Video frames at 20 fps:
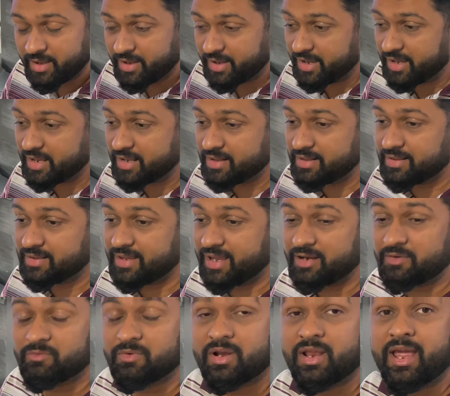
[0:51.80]
and
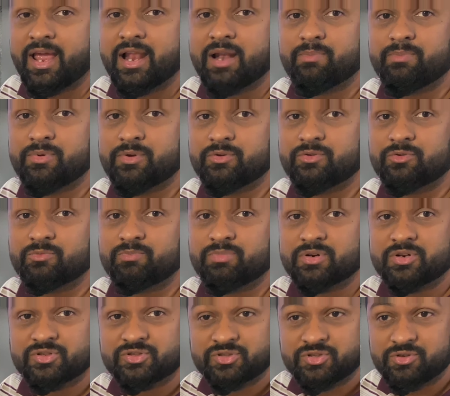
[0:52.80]
that will help you to
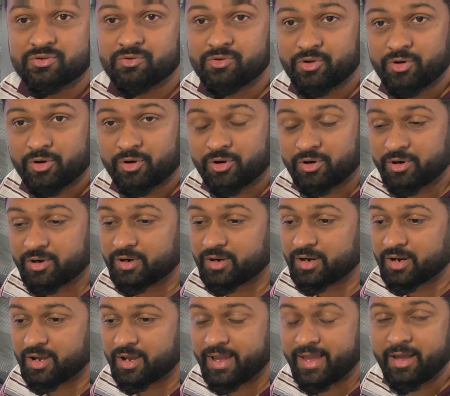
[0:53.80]
pursue
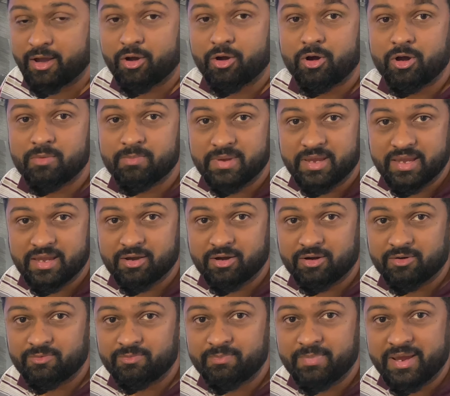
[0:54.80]
your hobby
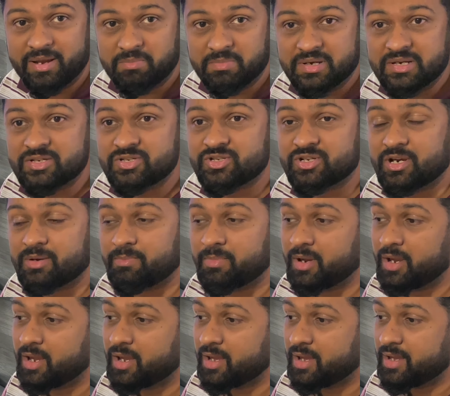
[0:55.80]
of penmanship
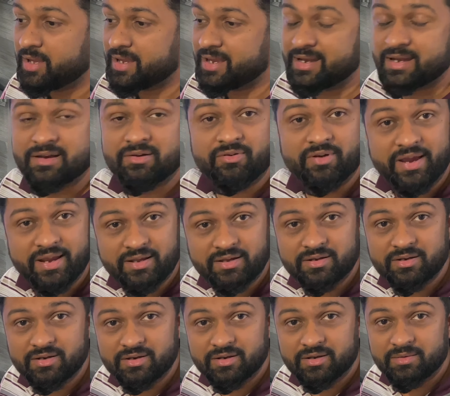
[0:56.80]
in a right
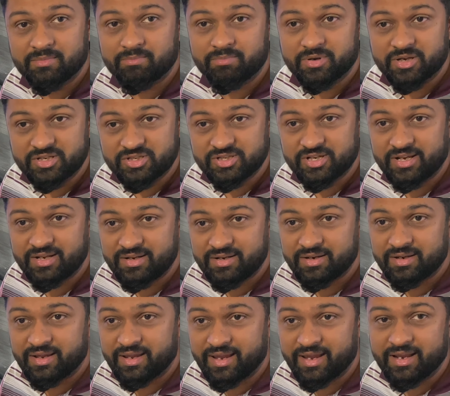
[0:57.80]
budget,
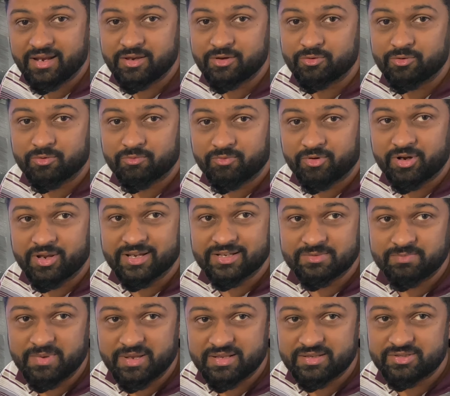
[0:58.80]
and you don't want to
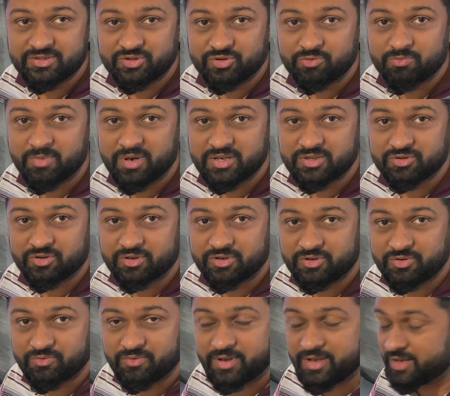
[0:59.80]
expense too much
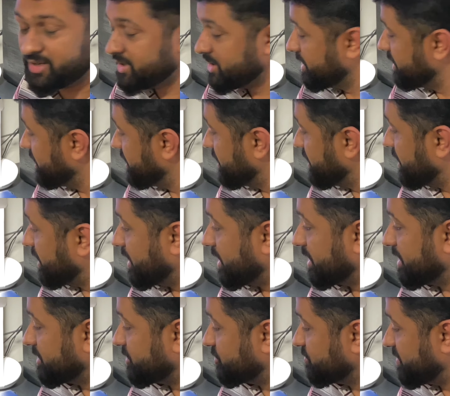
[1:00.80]
onto it
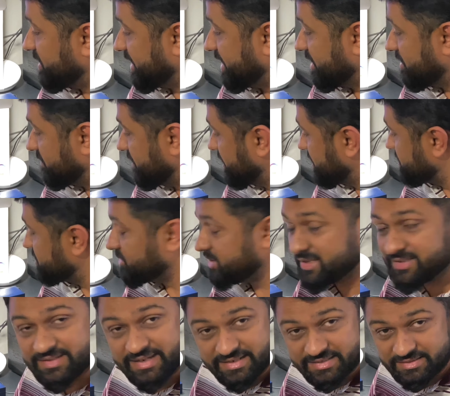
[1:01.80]
to begin with. So
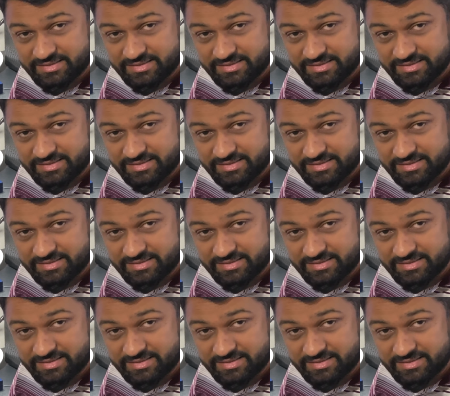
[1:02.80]
let's get